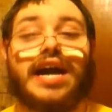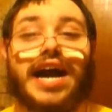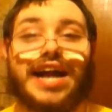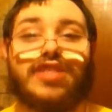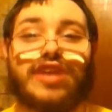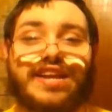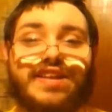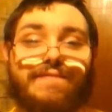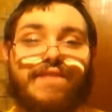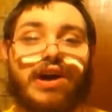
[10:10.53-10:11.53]
I actually
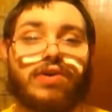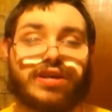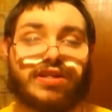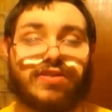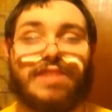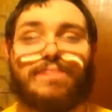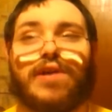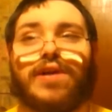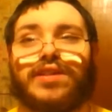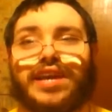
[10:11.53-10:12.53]
ended up falling asleep
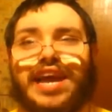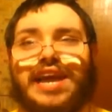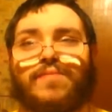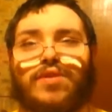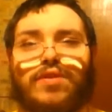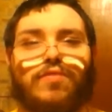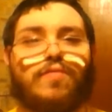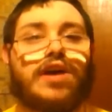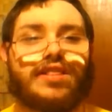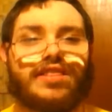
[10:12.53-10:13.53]
while the camera,
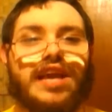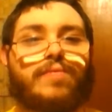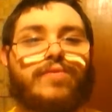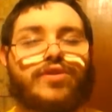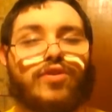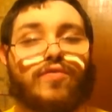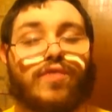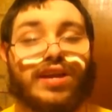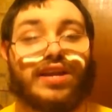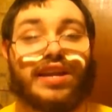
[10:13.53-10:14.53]
while that thing was
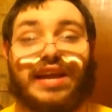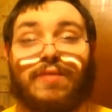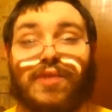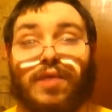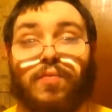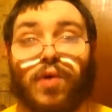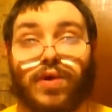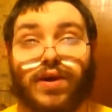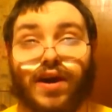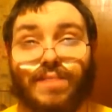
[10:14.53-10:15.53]
going, and when I
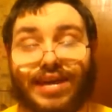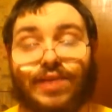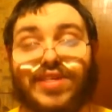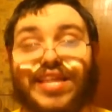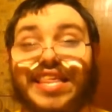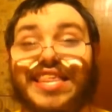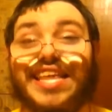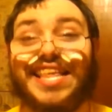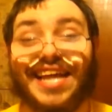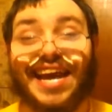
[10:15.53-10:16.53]
woke up, it was at
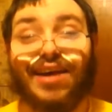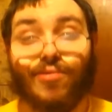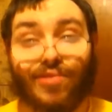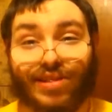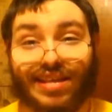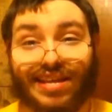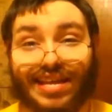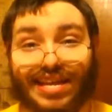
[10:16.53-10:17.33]
6 hours.